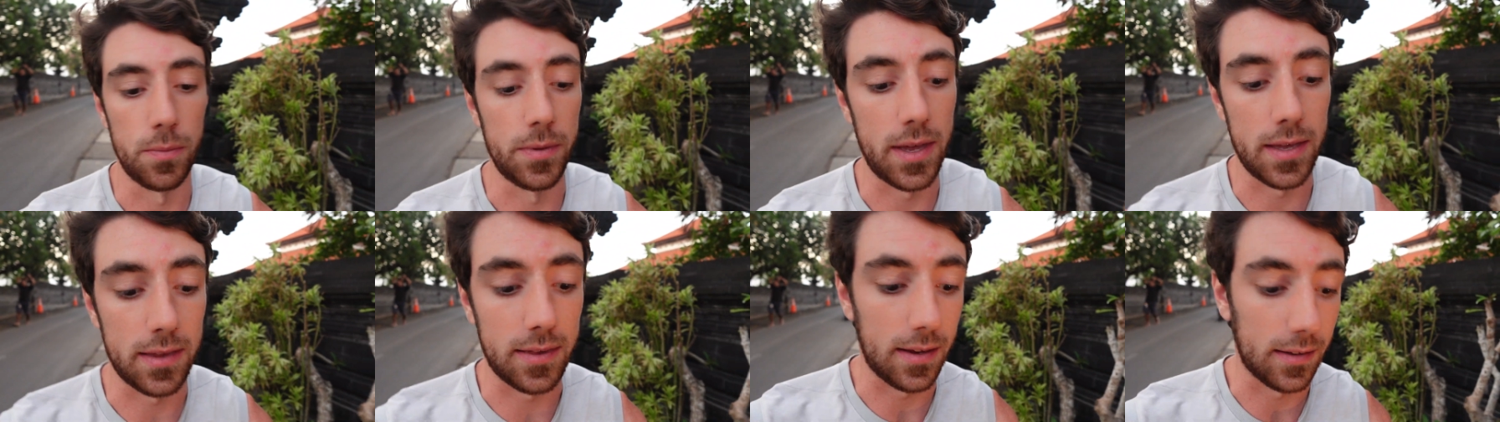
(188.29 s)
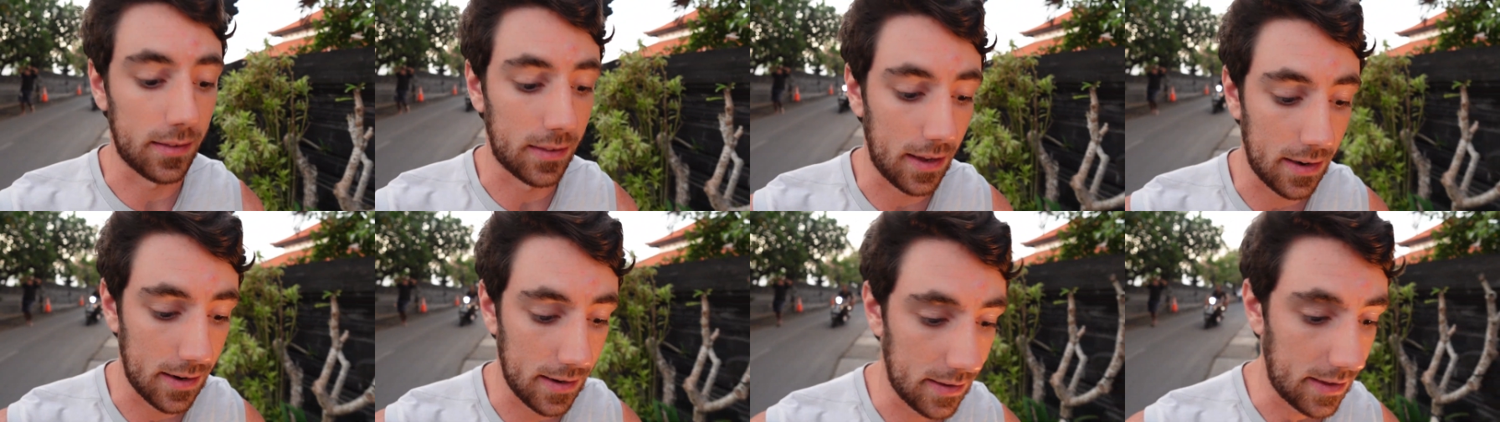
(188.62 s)
They
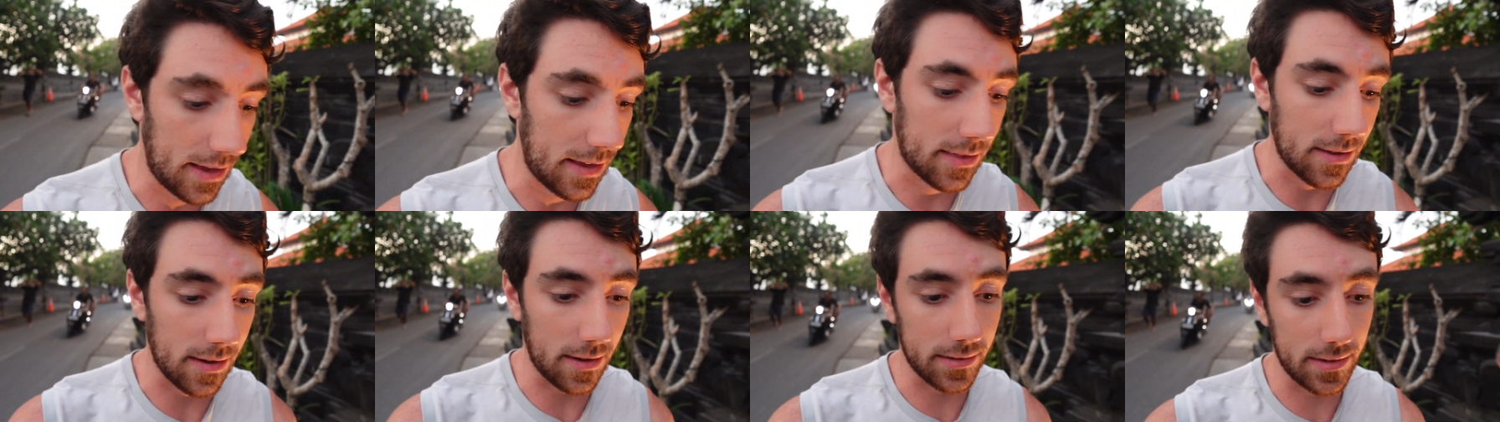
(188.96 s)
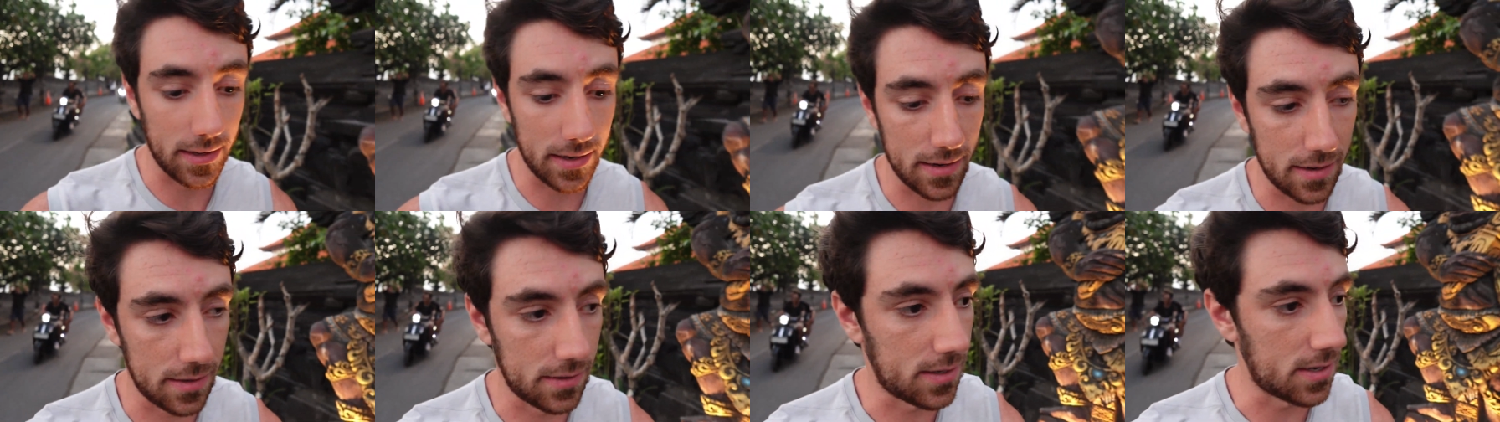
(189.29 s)
thought
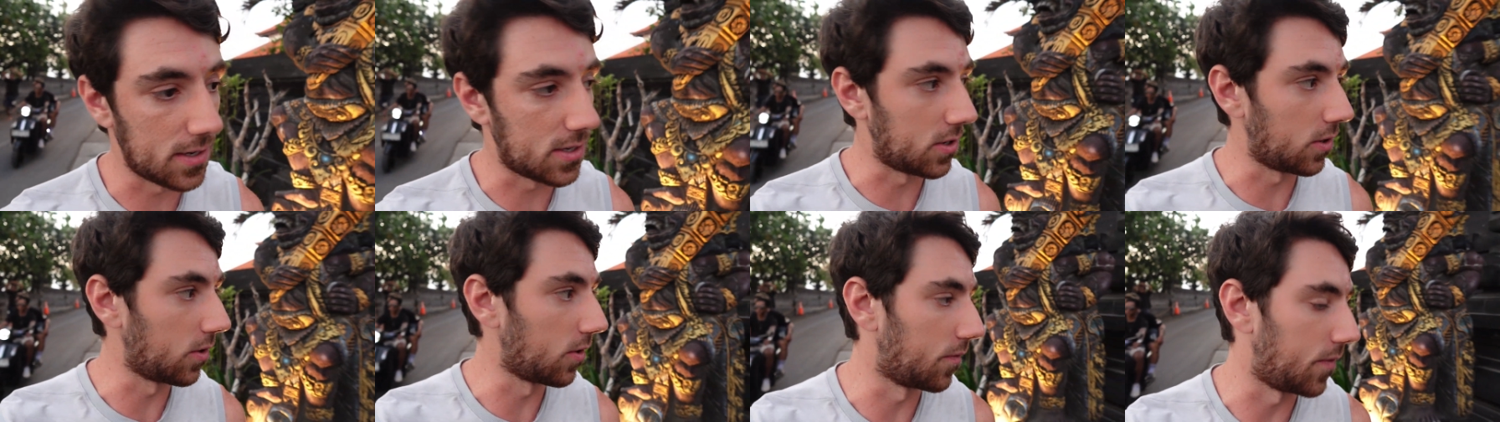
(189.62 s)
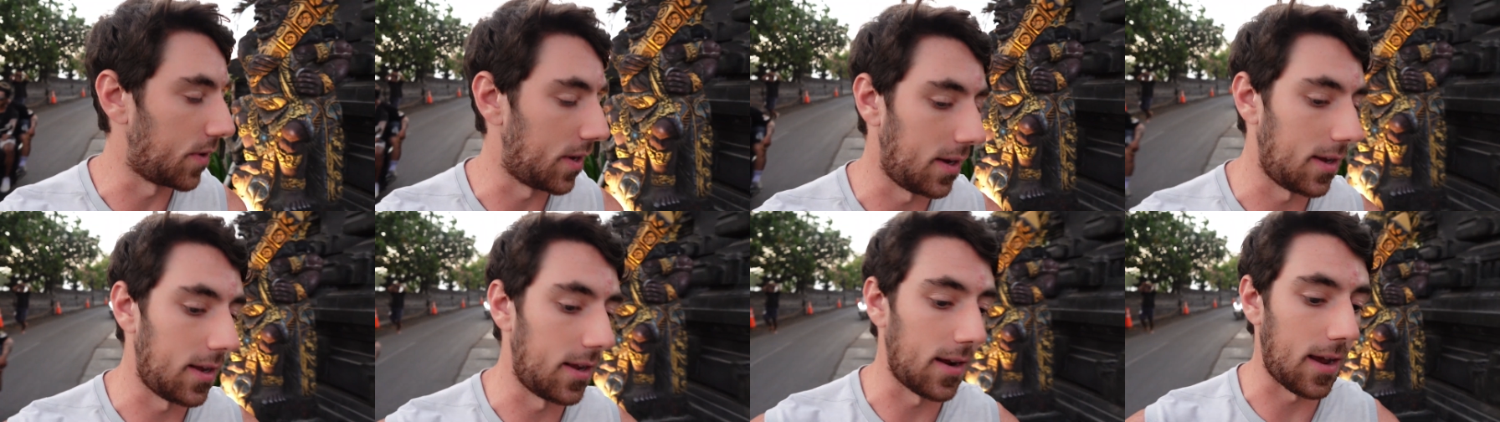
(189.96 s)
they didn't deserve
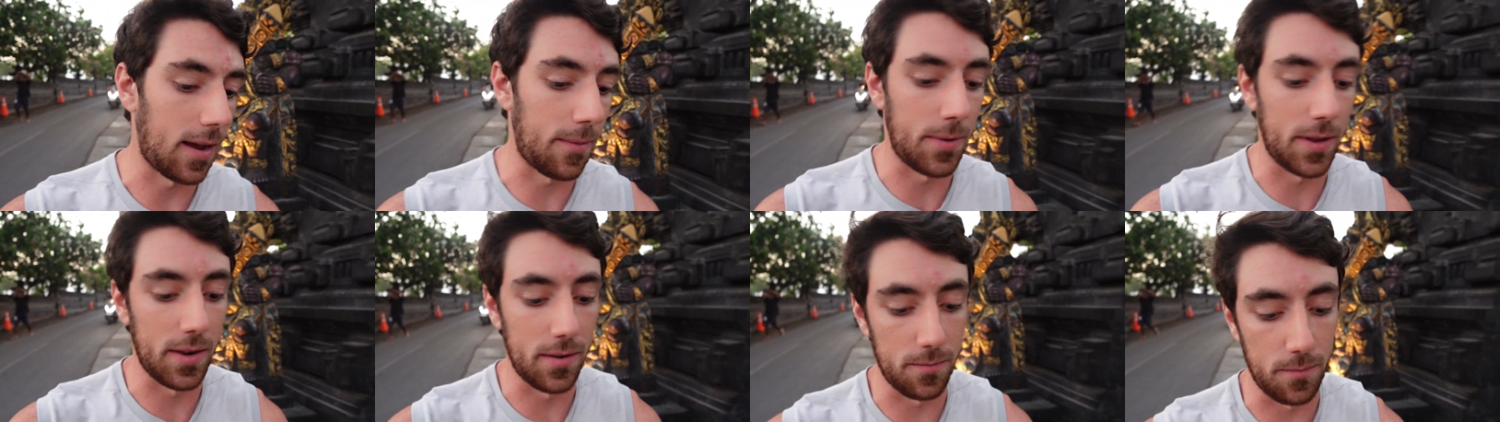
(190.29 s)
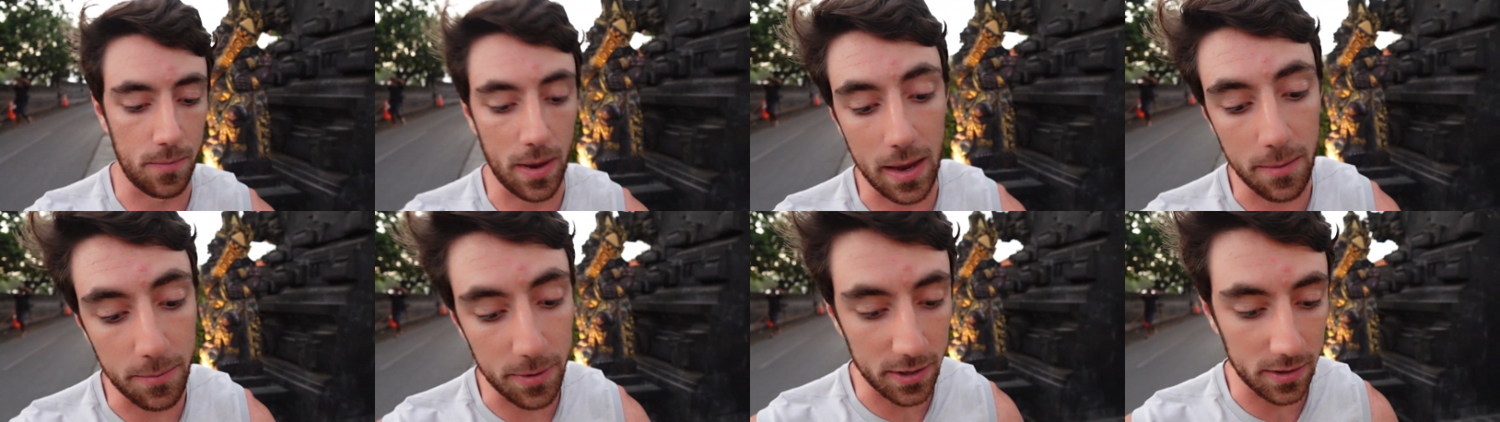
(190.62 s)
it, and I mean,
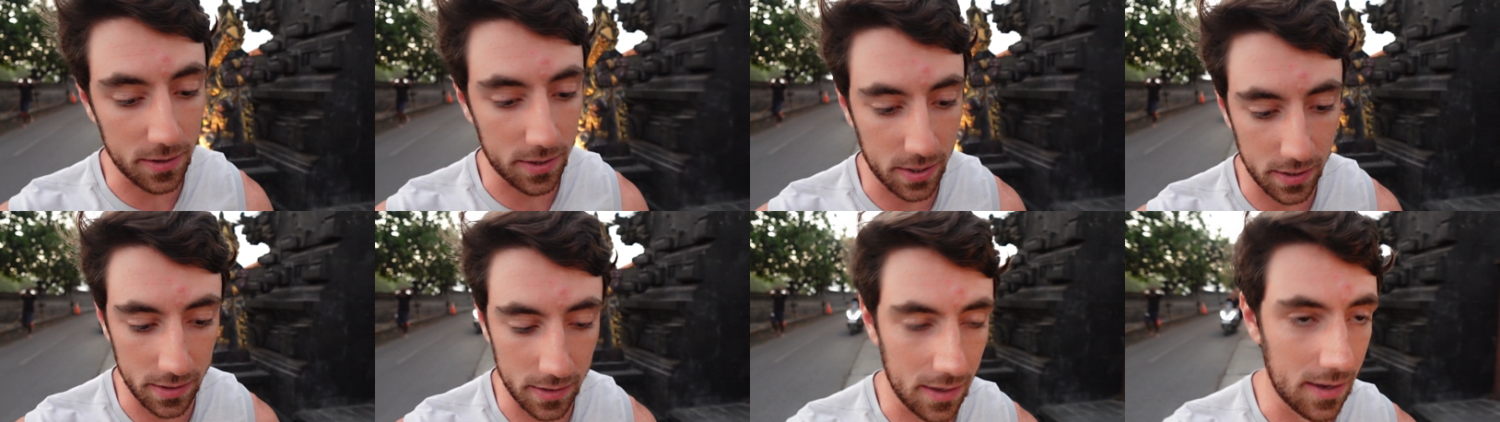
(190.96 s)
maybe